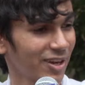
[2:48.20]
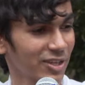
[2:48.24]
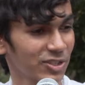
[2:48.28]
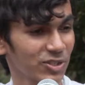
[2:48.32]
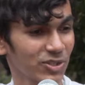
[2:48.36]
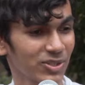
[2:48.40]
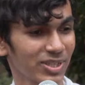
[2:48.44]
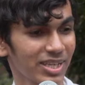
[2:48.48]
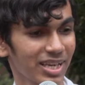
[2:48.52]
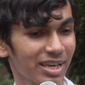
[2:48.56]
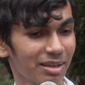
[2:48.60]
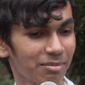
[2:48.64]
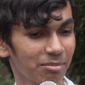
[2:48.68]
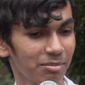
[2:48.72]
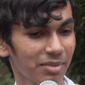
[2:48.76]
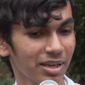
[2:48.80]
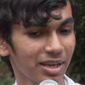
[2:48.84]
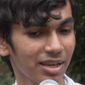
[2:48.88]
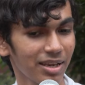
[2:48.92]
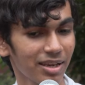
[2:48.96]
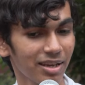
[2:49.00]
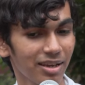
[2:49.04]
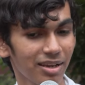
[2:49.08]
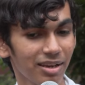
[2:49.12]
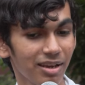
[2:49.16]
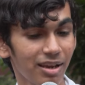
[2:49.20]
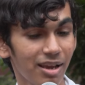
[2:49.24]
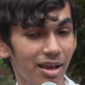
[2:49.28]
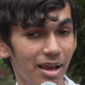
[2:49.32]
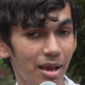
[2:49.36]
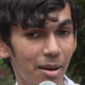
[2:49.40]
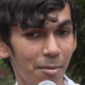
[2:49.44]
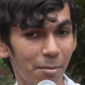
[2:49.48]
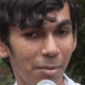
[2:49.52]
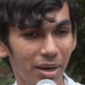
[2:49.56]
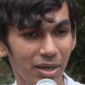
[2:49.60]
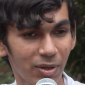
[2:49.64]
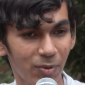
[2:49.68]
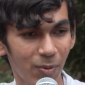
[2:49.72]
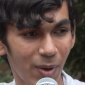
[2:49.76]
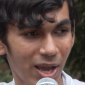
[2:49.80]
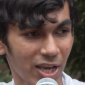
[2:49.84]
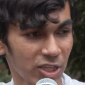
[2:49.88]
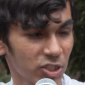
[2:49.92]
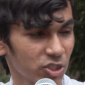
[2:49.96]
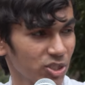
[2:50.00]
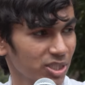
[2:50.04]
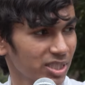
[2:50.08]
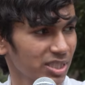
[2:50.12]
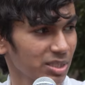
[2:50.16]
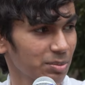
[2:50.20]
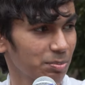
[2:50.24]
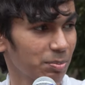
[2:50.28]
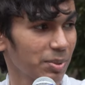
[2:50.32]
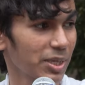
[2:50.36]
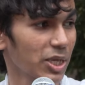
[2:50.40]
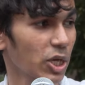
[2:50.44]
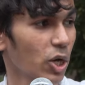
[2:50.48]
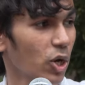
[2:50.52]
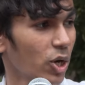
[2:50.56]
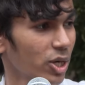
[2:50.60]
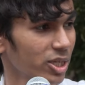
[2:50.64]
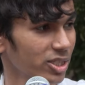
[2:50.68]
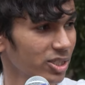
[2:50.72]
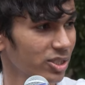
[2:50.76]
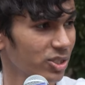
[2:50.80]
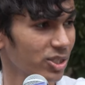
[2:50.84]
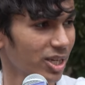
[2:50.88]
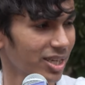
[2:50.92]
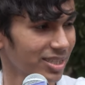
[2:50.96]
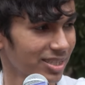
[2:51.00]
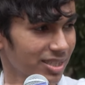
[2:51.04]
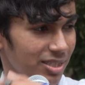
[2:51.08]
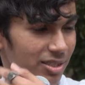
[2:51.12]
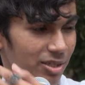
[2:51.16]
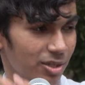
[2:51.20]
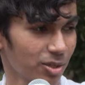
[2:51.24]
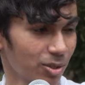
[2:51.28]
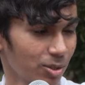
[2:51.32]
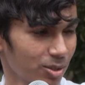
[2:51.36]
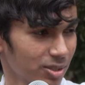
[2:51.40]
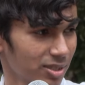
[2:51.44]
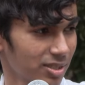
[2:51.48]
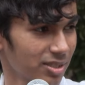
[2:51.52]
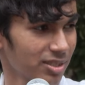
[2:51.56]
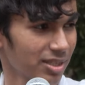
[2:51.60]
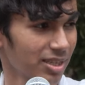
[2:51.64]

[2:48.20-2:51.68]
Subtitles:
fashion can be... But fashion is beyond just clothes.